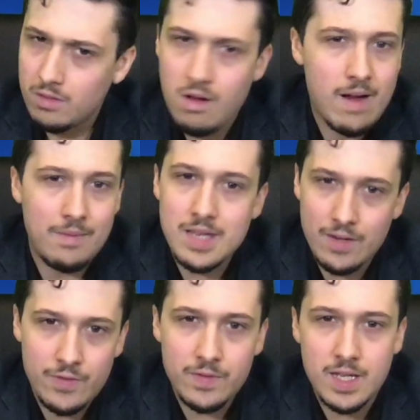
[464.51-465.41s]
around
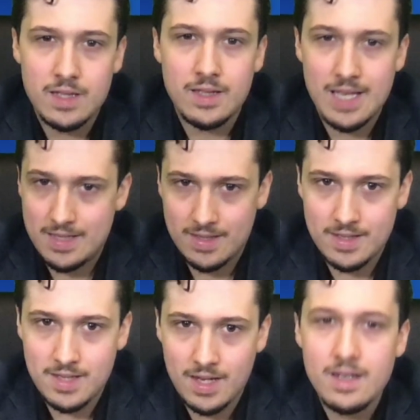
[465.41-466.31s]
1015 to
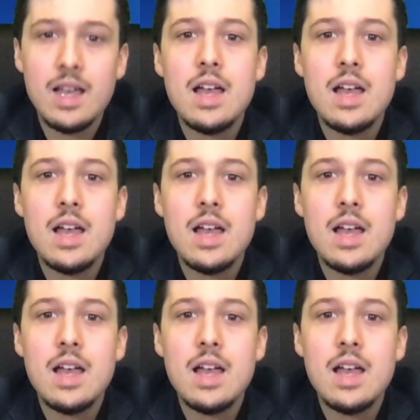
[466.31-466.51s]
1016,